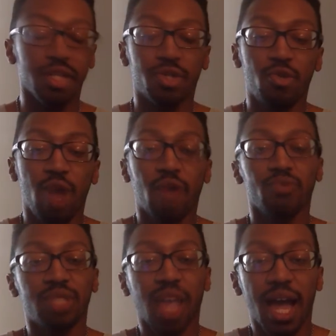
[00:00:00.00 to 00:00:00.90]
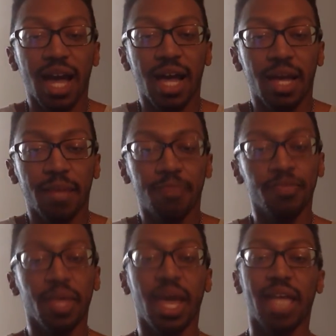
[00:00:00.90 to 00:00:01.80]
throughout time
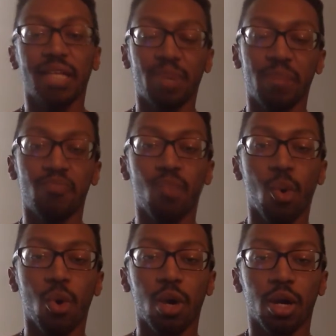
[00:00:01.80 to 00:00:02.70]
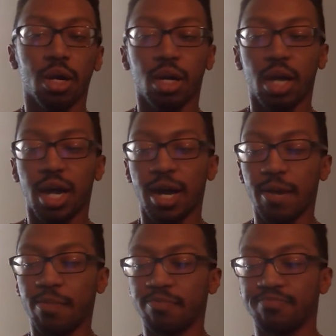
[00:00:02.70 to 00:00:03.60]
has been more
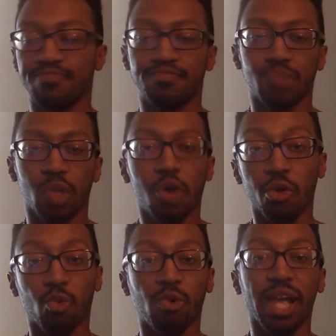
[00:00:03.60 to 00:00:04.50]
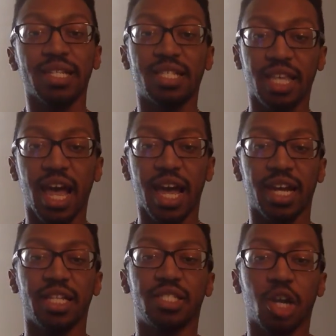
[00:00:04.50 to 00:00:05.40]
um, on the right side
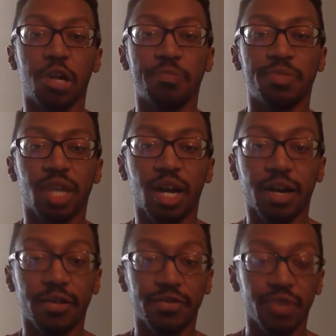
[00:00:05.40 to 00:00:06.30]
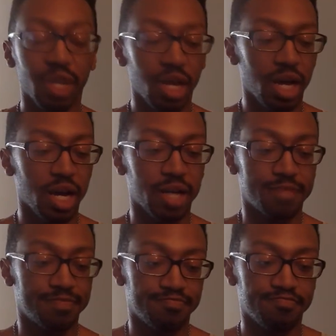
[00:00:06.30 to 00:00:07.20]
in terms of uh,
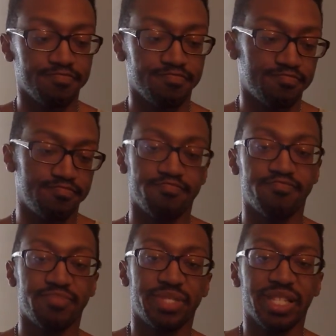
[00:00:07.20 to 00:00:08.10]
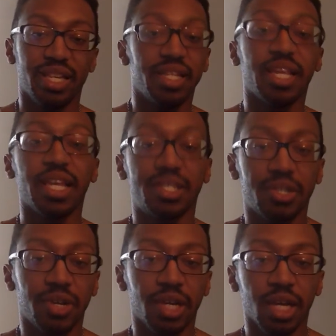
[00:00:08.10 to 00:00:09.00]
in
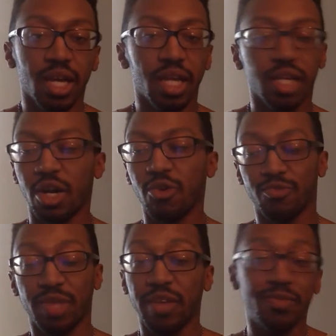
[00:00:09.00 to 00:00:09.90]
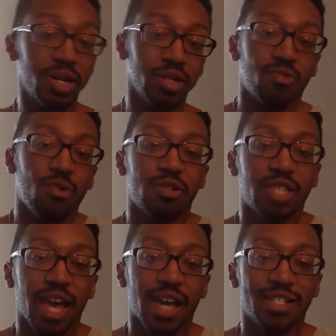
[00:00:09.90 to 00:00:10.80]
history. You know, they've been on the wrong
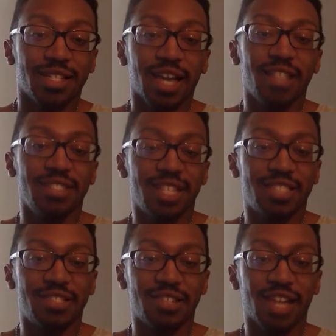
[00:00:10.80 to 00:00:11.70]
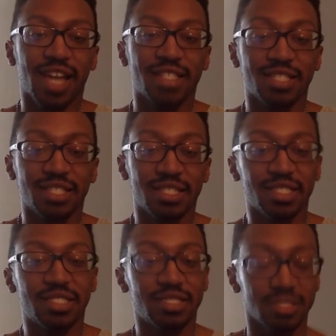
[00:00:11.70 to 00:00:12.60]
side a lot in history, actually.
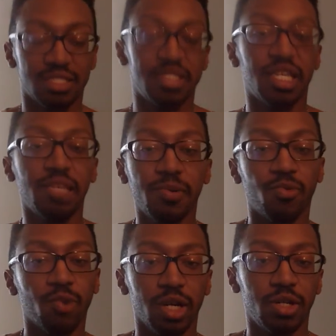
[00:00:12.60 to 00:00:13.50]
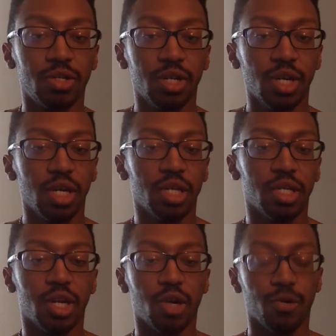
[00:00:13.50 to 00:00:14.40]
let's just keep it real.
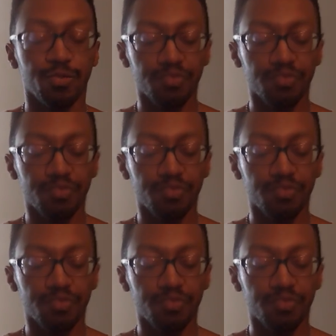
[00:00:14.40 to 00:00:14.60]
You know,